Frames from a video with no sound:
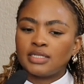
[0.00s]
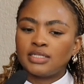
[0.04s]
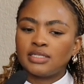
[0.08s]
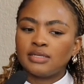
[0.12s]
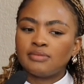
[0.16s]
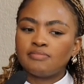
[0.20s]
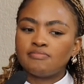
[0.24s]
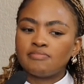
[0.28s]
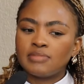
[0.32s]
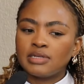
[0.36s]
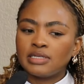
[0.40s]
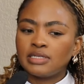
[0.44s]

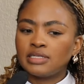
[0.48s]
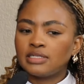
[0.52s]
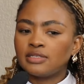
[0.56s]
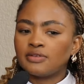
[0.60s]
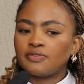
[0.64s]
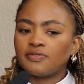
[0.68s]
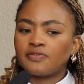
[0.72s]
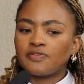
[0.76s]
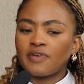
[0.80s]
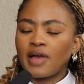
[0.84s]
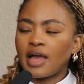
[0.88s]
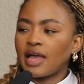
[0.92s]

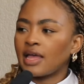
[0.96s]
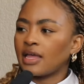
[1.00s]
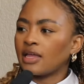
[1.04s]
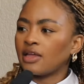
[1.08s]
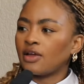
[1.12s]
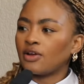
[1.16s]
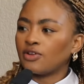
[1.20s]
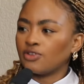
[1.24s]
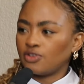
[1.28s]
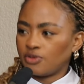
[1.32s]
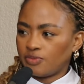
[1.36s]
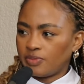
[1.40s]
demystify
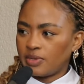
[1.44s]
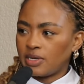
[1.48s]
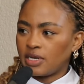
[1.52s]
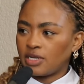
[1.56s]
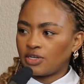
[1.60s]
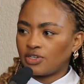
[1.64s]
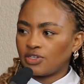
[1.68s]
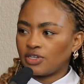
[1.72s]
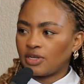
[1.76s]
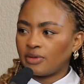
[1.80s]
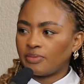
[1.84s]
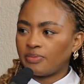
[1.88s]

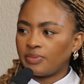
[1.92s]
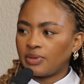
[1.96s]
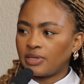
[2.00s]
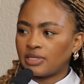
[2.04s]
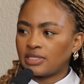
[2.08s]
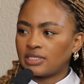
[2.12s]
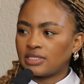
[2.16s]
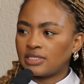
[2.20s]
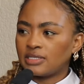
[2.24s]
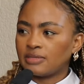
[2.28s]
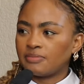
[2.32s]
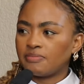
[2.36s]
entrepreneurship.
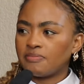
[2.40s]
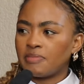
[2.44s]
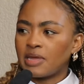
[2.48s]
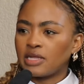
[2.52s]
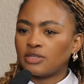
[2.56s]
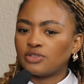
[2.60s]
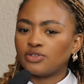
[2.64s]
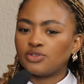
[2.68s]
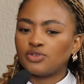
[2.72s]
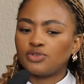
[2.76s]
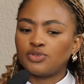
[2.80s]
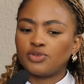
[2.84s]
It's
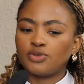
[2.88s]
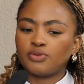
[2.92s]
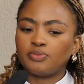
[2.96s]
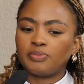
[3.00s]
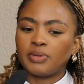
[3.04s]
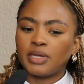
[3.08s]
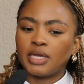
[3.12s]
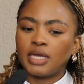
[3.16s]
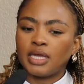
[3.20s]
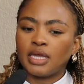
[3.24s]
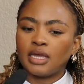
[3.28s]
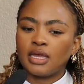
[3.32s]
meant to
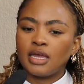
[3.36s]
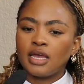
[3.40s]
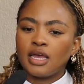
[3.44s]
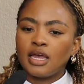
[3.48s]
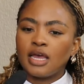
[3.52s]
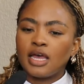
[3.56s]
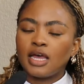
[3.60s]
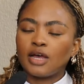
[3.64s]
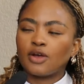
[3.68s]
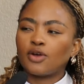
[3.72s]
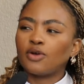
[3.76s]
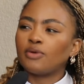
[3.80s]
be
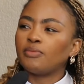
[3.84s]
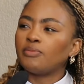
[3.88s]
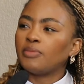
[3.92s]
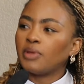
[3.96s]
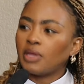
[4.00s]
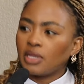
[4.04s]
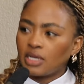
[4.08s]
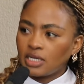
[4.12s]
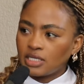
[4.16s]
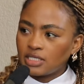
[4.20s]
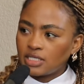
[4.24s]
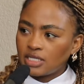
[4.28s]
a
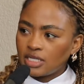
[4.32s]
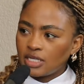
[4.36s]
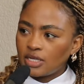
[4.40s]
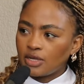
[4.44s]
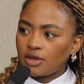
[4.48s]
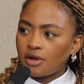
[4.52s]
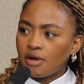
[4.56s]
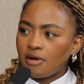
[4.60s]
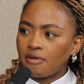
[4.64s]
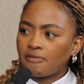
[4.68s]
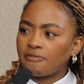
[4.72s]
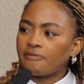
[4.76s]
community
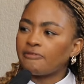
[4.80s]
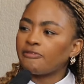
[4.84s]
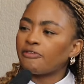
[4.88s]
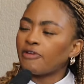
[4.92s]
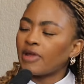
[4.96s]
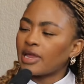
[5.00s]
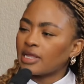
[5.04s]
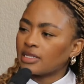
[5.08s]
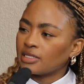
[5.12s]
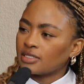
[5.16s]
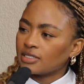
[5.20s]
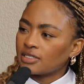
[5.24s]
of right.
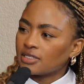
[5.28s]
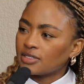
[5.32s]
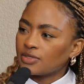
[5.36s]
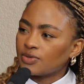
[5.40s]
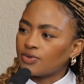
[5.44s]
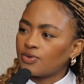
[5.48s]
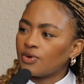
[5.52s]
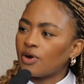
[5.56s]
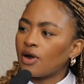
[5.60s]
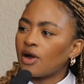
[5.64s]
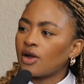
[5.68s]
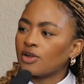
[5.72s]
friends
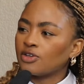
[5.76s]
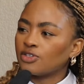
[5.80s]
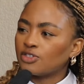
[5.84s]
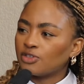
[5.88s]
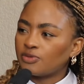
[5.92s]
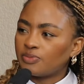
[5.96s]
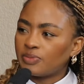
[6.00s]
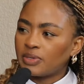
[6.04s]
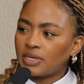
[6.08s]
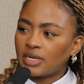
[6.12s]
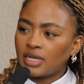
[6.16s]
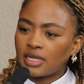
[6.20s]
who yes. are
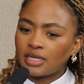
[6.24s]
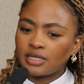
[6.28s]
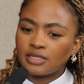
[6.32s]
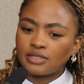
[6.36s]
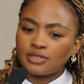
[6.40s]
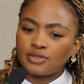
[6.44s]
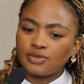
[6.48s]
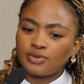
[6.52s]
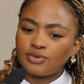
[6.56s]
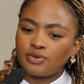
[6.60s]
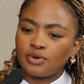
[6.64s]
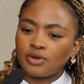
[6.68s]

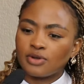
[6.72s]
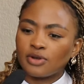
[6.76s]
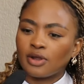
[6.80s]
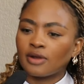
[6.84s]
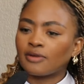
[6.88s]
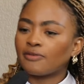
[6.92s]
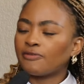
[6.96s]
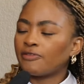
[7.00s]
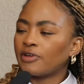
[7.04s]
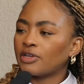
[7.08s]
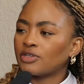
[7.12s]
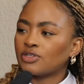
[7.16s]
entrepreneurs yes. who are
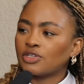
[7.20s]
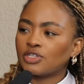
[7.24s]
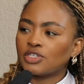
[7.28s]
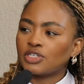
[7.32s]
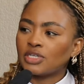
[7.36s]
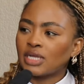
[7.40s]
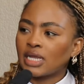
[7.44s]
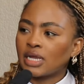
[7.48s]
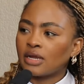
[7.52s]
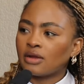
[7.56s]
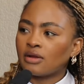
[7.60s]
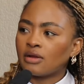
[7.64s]
not afraid to
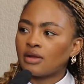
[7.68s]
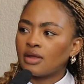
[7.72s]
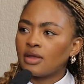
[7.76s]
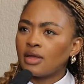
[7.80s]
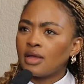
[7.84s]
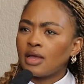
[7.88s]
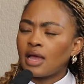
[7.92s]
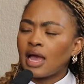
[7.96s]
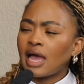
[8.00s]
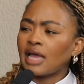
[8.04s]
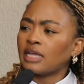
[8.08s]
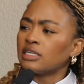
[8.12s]
share
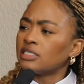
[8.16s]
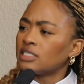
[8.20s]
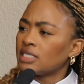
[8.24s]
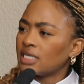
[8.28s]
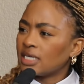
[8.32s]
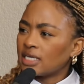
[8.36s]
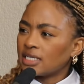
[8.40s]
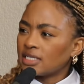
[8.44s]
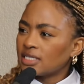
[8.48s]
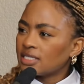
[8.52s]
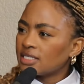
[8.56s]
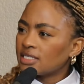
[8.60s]

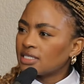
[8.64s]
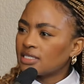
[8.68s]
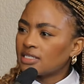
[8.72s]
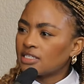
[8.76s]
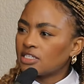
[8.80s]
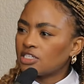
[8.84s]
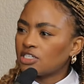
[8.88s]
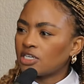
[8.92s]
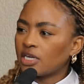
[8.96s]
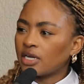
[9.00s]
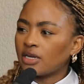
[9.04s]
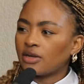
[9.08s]
ideas, yes.
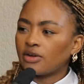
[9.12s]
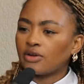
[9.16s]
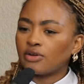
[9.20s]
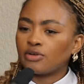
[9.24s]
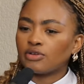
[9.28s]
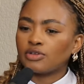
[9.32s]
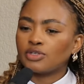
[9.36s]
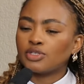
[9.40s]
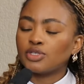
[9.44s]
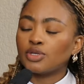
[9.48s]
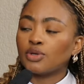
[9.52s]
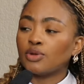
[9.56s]

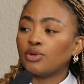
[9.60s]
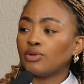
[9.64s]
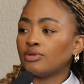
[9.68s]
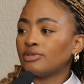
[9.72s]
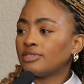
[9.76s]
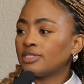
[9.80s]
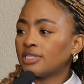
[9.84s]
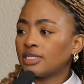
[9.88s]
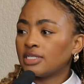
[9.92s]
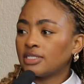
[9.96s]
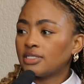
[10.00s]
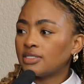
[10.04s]
share
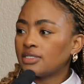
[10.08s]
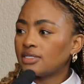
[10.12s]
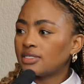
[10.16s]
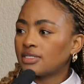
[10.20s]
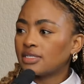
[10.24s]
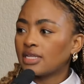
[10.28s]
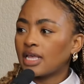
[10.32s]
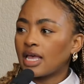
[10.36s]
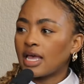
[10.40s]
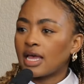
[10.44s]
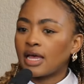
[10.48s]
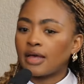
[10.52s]

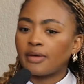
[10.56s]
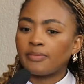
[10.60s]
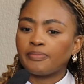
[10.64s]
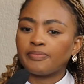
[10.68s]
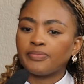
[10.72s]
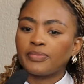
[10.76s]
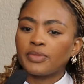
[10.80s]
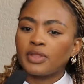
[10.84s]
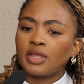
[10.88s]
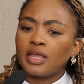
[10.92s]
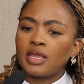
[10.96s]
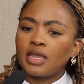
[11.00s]
solutions, um,
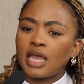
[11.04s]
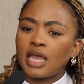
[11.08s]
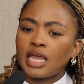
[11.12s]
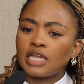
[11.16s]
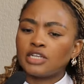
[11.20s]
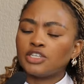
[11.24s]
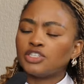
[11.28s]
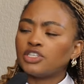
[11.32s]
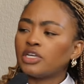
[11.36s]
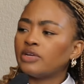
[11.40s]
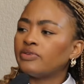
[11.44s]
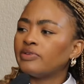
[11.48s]

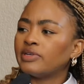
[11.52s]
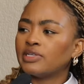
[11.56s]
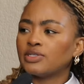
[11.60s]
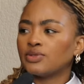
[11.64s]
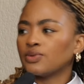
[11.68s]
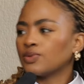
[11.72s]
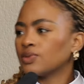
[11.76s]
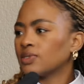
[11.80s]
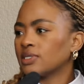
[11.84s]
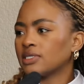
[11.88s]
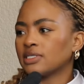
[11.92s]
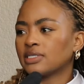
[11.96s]
and share
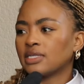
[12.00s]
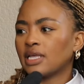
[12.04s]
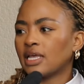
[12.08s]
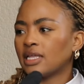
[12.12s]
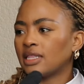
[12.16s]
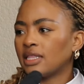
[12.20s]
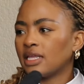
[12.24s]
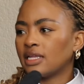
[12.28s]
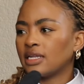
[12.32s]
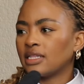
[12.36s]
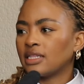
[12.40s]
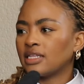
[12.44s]
resources mm.
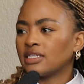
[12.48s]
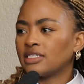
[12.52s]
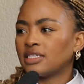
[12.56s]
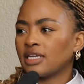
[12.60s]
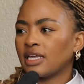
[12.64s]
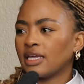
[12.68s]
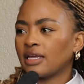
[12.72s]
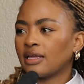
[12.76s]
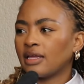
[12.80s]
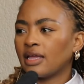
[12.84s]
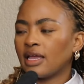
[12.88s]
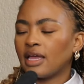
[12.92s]
at the end of the mm,
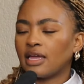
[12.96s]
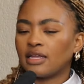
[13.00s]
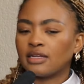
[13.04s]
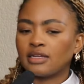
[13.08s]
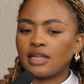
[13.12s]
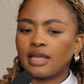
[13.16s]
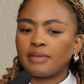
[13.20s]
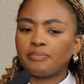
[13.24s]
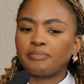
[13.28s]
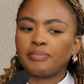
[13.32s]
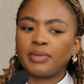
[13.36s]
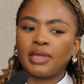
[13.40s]
day, mm. and
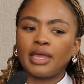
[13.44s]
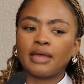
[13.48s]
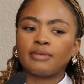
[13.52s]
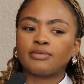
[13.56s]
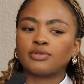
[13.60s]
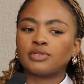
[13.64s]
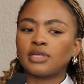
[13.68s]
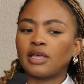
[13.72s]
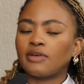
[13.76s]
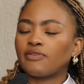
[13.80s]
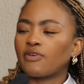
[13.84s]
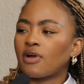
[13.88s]
mm. be
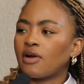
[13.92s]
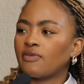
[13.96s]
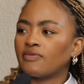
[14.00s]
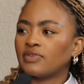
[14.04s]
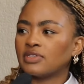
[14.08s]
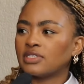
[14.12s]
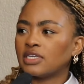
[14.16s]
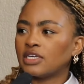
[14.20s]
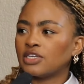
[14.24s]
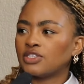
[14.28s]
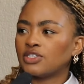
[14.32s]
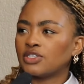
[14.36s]
able to have
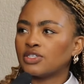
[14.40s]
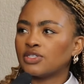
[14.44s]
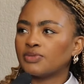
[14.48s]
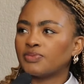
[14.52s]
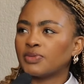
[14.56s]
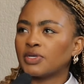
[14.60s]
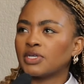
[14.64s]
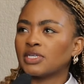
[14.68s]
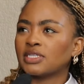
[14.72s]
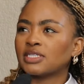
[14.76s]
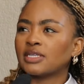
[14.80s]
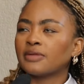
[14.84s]
conversations.
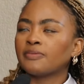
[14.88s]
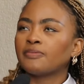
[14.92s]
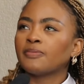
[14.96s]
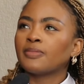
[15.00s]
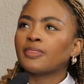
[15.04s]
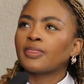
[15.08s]
Because sure.